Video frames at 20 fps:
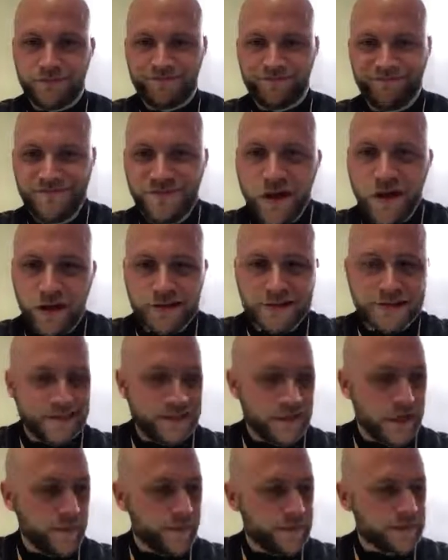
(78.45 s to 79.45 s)

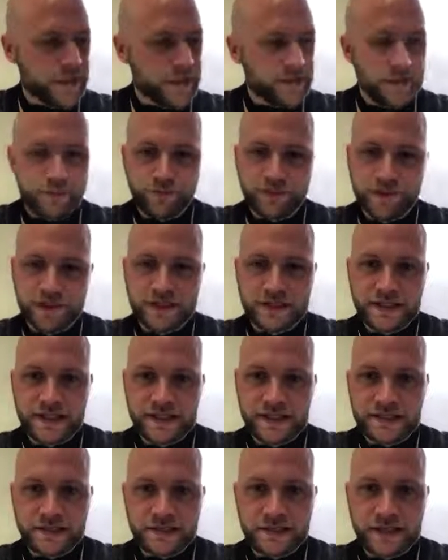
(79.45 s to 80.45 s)
99% of
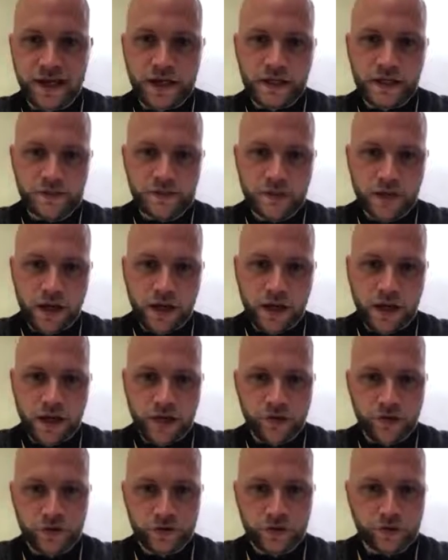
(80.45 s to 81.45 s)
pre-season's done.
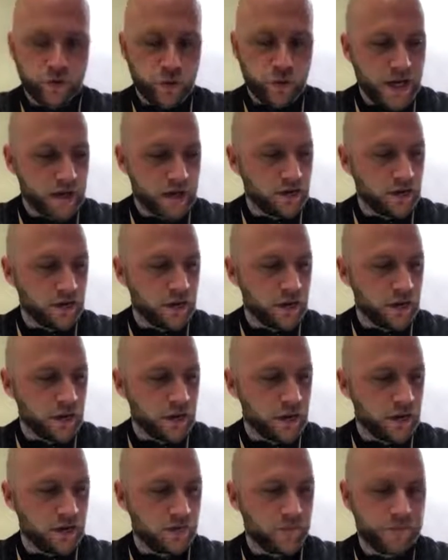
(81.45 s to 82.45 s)
We're just waiting
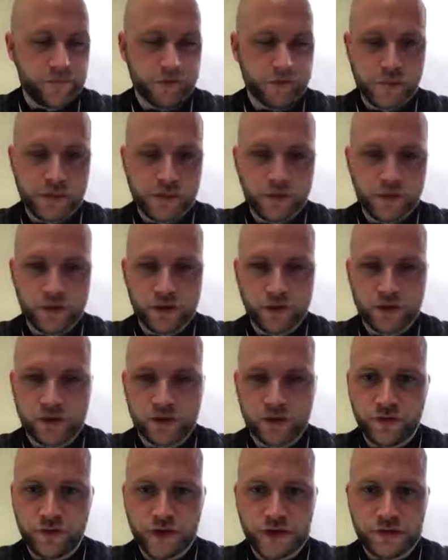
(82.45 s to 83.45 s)
on confirming one or
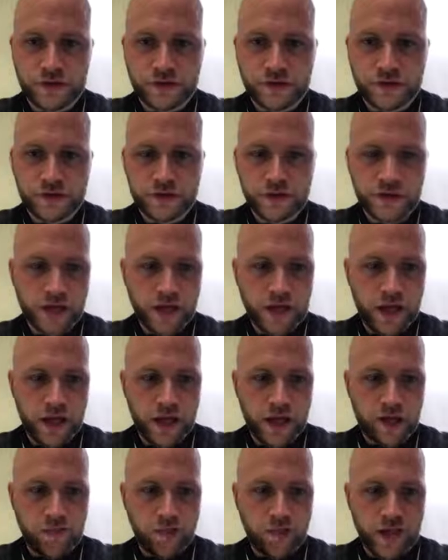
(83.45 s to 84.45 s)
two things.
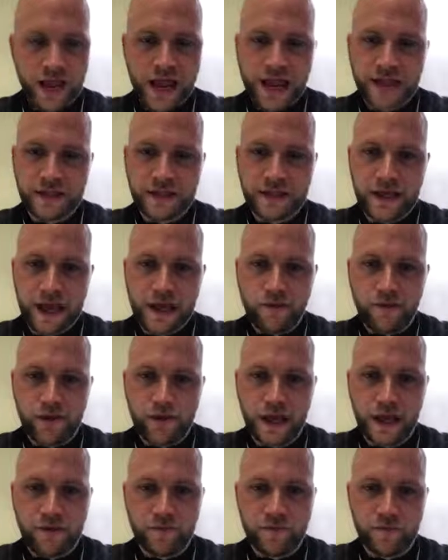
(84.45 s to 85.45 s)
We're ahead of the game on
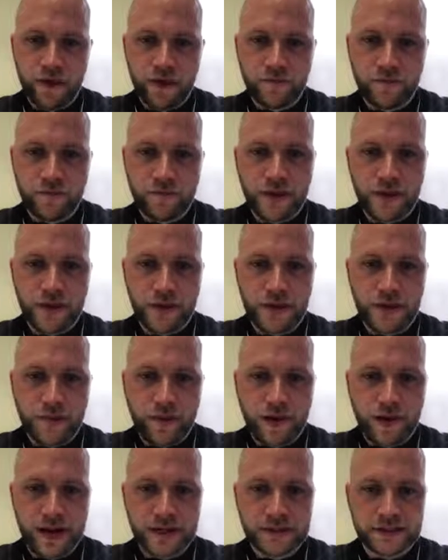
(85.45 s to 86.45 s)
that from where we've been in the
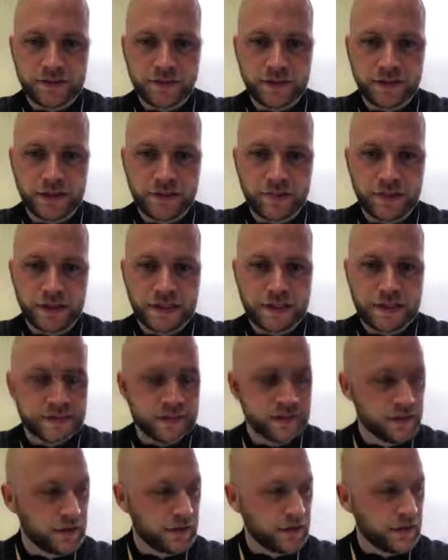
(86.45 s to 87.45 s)
past, which is
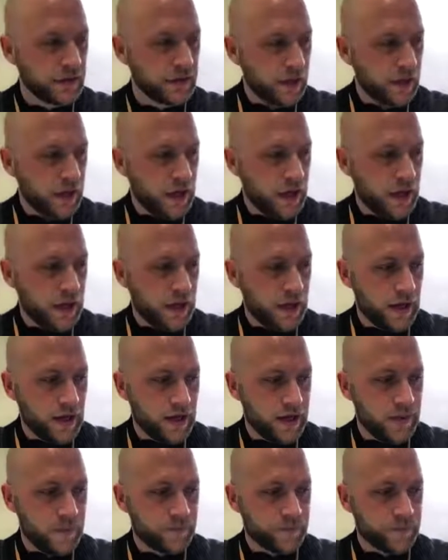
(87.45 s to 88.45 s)
pleasing.
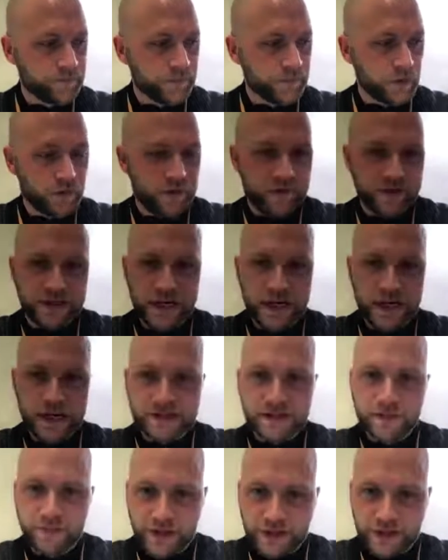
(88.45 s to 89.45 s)
With
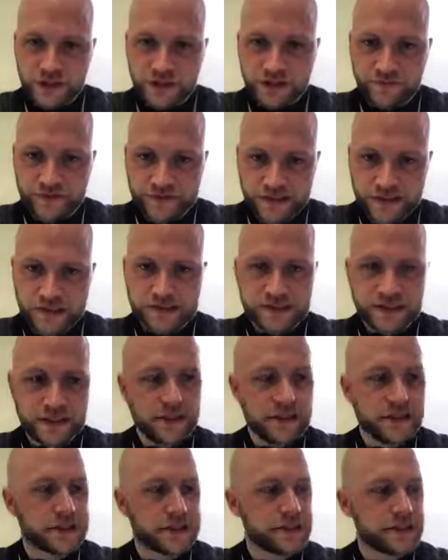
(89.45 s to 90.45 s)
regards to pitches,
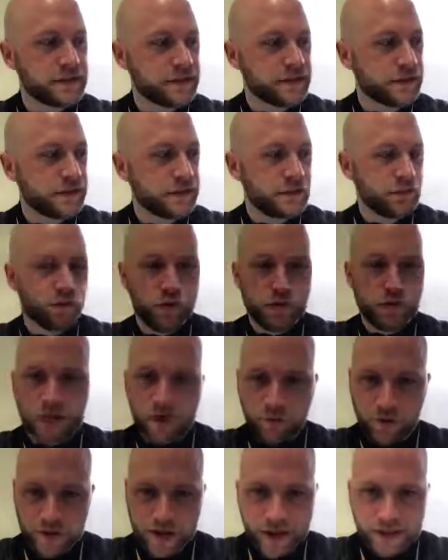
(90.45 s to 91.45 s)
facilities,
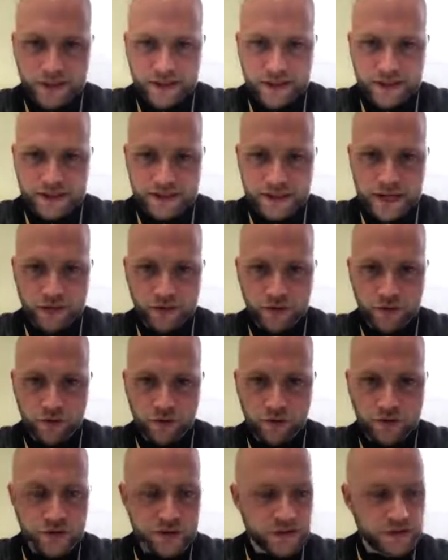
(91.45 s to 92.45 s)
working with our key
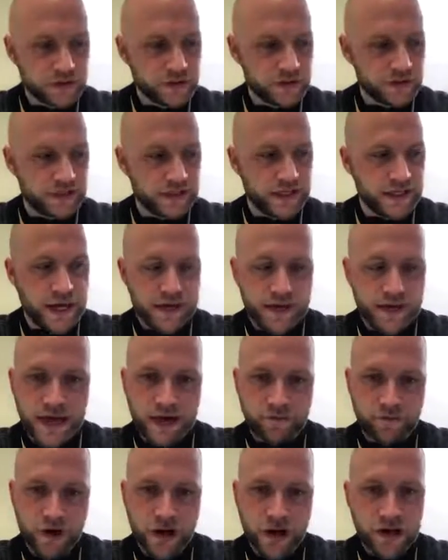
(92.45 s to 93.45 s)
stakeholders to getting
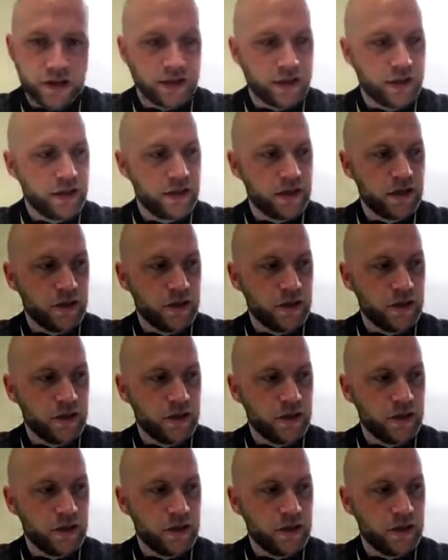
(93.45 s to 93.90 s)
that right.